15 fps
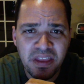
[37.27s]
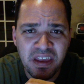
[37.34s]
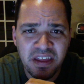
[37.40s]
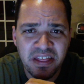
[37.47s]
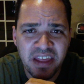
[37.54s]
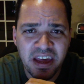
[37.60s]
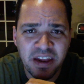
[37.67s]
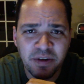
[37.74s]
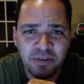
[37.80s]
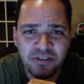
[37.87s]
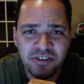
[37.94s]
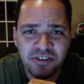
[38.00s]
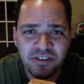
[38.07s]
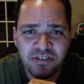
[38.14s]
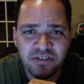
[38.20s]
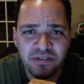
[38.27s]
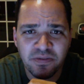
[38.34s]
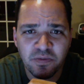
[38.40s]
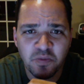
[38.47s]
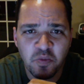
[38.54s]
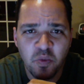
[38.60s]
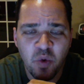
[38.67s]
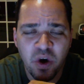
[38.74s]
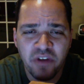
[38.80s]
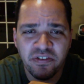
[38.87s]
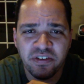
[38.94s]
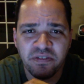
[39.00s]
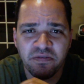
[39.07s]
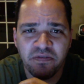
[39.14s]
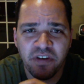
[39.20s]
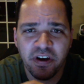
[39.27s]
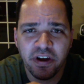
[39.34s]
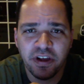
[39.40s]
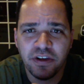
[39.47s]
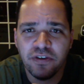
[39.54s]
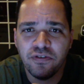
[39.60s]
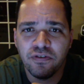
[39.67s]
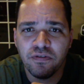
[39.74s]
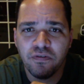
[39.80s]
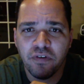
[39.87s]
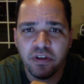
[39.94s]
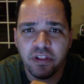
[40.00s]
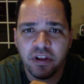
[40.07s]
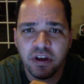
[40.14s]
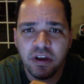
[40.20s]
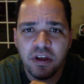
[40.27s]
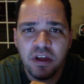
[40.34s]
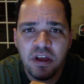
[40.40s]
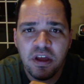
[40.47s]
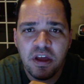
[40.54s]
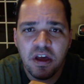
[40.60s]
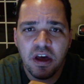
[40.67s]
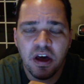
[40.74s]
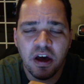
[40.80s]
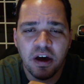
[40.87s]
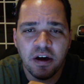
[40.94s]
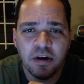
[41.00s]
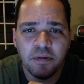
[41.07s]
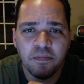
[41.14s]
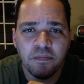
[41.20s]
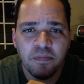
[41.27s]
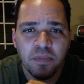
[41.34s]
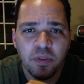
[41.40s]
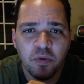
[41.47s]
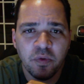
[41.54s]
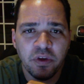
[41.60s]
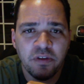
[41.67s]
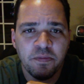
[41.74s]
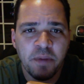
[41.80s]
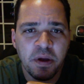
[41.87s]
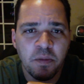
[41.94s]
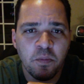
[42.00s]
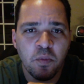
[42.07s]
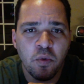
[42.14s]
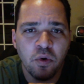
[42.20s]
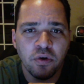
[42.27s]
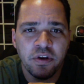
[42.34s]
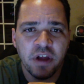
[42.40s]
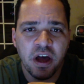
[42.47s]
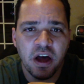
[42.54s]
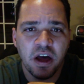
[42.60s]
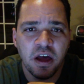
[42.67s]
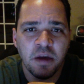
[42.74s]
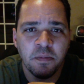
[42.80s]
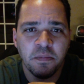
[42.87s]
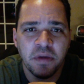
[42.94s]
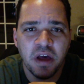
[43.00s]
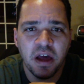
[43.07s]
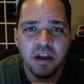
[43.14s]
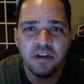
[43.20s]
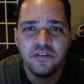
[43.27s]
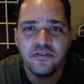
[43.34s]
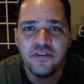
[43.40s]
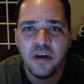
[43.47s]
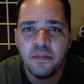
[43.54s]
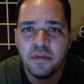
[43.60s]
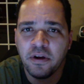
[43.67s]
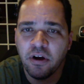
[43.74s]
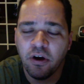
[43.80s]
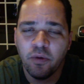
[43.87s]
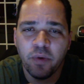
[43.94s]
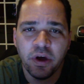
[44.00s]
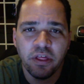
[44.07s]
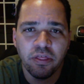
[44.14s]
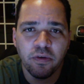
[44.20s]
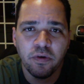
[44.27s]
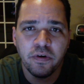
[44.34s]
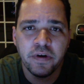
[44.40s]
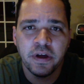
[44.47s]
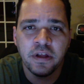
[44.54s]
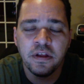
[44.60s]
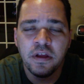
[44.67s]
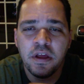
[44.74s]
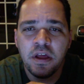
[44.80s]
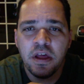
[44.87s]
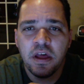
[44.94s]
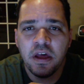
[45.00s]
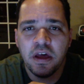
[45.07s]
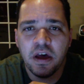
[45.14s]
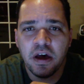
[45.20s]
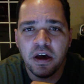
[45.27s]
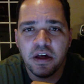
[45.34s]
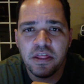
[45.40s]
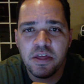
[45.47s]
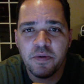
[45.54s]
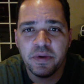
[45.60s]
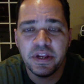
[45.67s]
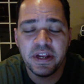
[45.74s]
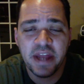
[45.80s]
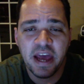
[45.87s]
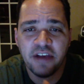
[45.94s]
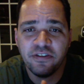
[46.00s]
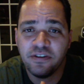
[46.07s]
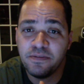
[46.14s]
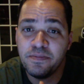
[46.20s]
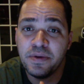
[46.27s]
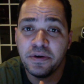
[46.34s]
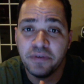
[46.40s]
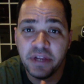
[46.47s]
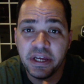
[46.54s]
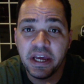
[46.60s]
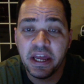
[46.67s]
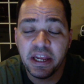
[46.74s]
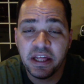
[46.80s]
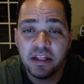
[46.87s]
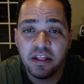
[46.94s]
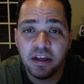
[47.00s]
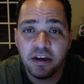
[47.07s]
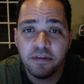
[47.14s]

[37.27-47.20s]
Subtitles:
that it just wasn't very user friendly. We spent more time kind of stumbling our way through it than we did actually building anything.